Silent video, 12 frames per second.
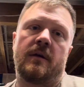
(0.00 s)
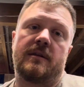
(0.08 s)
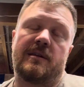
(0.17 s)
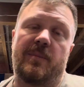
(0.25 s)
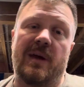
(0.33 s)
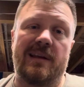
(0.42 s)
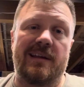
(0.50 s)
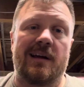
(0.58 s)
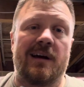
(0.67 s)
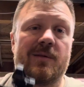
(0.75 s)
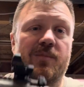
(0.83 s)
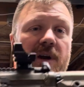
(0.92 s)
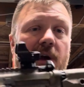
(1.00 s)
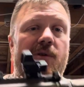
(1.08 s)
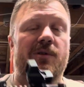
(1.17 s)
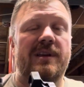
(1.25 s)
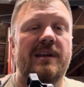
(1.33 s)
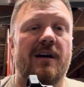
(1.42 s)
depending on the
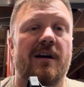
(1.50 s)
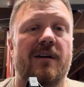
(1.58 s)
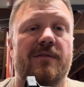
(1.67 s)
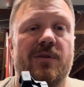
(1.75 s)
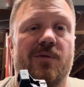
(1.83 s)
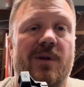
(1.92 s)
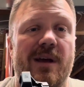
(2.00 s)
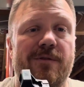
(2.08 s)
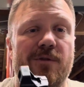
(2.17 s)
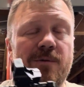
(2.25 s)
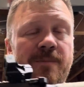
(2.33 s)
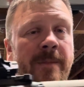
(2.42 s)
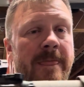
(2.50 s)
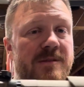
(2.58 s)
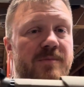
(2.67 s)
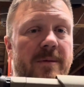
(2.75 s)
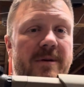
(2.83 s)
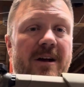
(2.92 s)
priority of a rifle. That's
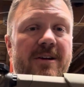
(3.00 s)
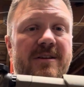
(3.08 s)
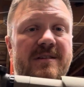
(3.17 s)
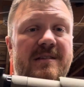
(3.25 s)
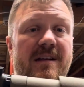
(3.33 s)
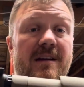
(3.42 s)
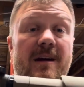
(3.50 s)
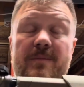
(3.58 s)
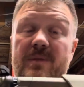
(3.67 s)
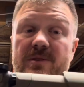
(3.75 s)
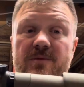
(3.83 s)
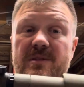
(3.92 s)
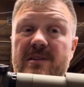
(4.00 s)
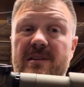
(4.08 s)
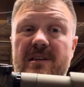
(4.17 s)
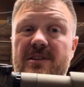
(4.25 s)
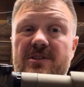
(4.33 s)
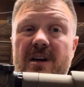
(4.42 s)
probably how you're going to set it up. This one's going
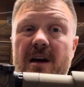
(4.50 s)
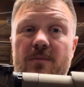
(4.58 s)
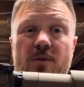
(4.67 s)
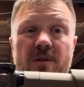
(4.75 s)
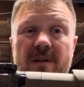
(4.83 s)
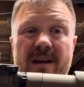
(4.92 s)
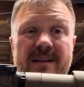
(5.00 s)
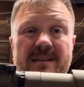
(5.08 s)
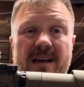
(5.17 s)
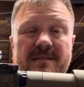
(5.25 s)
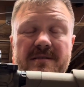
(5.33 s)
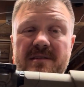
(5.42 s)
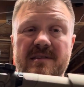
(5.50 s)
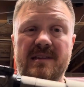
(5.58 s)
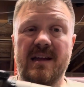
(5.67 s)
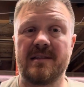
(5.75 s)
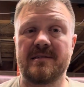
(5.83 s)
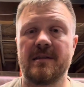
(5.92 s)
to get shot more in an isosceles
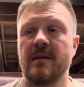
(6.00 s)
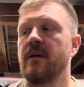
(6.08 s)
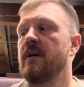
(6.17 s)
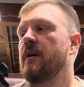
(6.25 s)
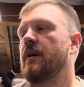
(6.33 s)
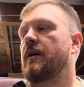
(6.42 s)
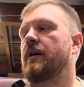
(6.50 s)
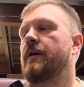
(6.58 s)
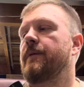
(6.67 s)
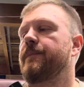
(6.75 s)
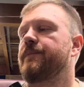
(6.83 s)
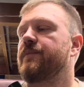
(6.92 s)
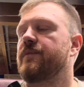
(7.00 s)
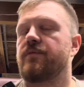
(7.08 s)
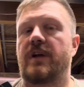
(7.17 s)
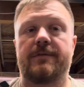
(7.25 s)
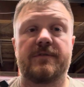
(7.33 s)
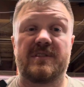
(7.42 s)
stance.
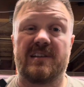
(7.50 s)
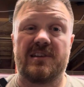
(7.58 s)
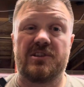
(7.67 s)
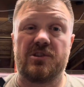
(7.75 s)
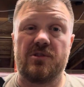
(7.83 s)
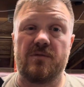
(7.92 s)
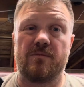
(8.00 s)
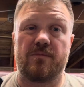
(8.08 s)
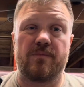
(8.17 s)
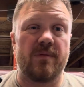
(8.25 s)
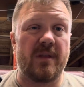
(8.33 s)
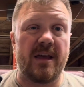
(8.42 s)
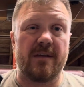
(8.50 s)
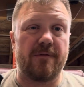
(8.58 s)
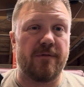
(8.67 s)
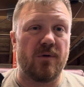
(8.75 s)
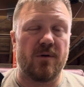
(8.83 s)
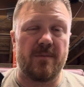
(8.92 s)
Rifles that I shoot, like
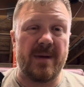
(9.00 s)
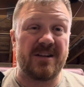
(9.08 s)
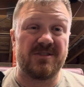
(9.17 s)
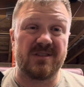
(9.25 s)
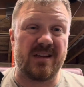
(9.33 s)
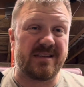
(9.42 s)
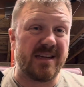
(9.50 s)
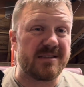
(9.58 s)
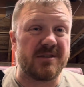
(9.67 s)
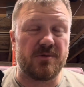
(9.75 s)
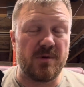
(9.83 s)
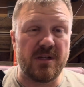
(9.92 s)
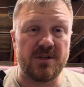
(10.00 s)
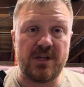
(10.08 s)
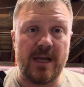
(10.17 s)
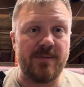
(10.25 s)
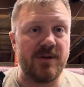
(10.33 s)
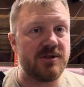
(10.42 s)
for matches like Texas 3-Gun
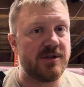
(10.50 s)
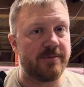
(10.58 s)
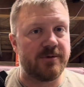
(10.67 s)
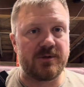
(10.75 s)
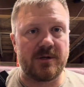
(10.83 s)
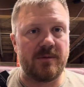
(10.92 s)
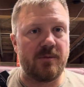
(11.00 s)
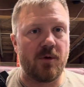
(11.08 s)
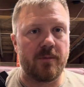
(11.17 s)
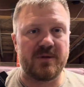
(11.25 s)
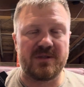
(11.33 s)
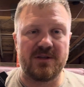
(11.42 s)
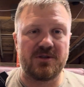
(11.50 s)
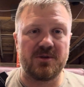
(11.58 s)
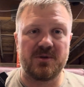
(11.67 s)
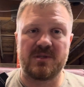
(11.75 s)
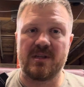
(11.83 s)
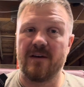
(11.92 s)
Championship, there's going to be more
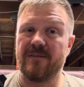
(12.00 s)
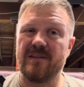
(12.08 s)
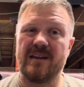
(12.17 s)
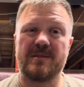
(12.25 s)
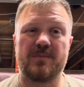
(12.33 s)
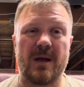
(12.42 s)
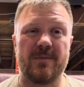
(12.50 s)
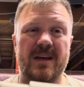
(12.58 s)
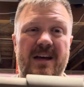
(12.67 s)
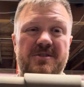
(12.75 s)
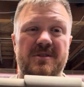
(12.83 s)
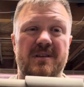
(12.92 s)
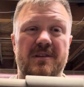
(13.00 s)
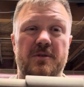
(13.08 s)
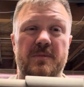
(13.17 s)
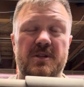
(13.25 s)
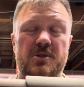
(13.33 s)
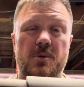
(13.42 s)
positional stuff. It's probably actually a little
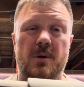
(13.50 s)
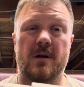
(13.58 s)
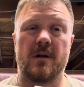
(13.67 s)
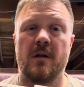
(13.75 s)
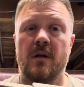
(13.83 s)
bit shorter,